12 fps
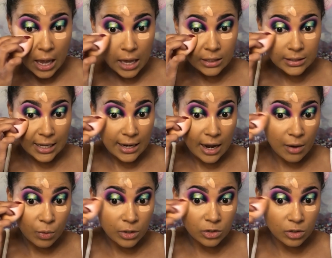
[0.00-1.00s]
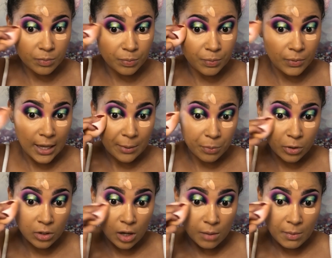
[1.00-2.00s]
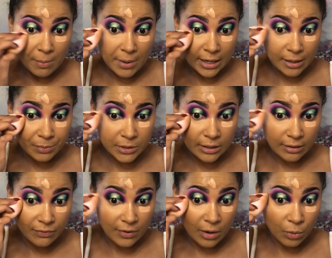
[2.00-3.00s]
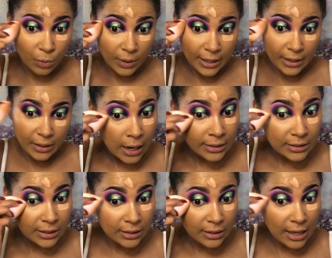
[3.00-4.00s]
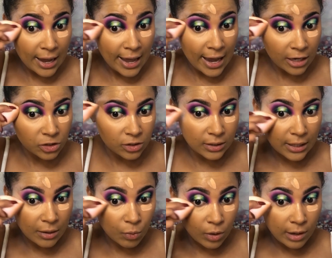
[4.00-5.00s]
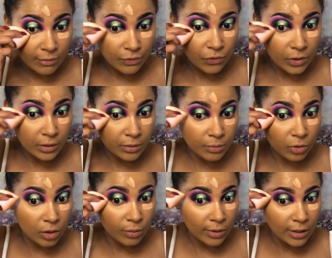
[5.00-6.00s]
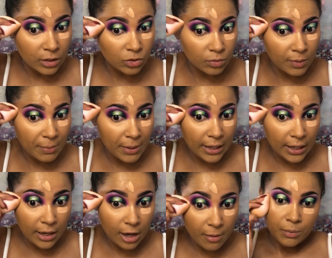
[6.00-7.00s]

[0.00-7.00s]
And then I want to like put all my makeup stuff away until I actually like want to film or want to do my makeup,